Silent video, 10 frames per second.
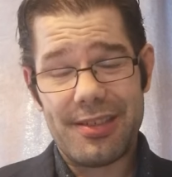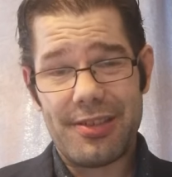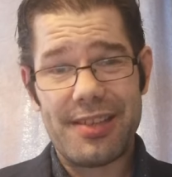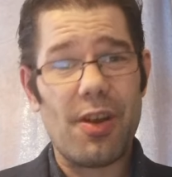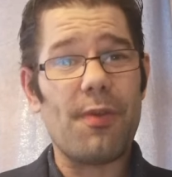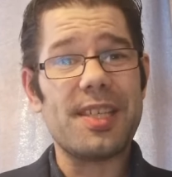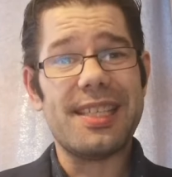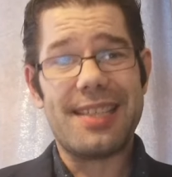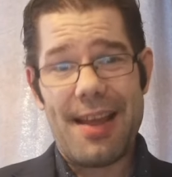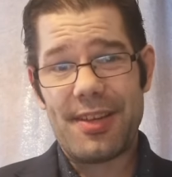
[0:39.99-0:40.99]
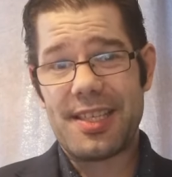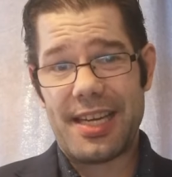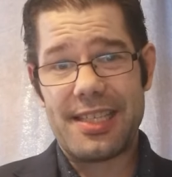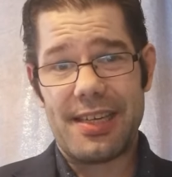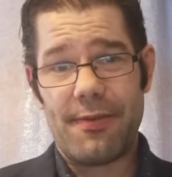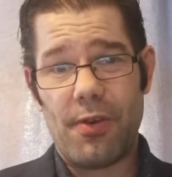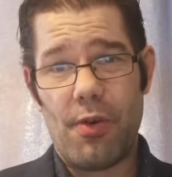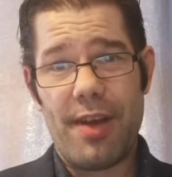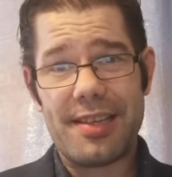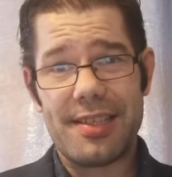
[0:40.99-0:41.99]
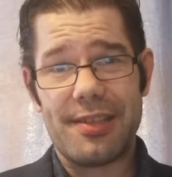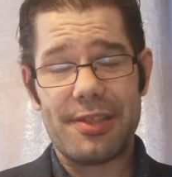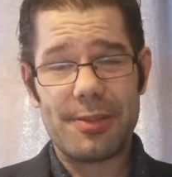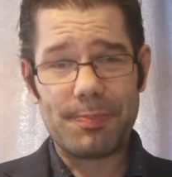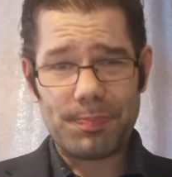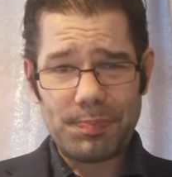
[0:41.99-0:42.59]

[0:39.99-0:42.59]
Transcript: So that's obviously devastating for residents.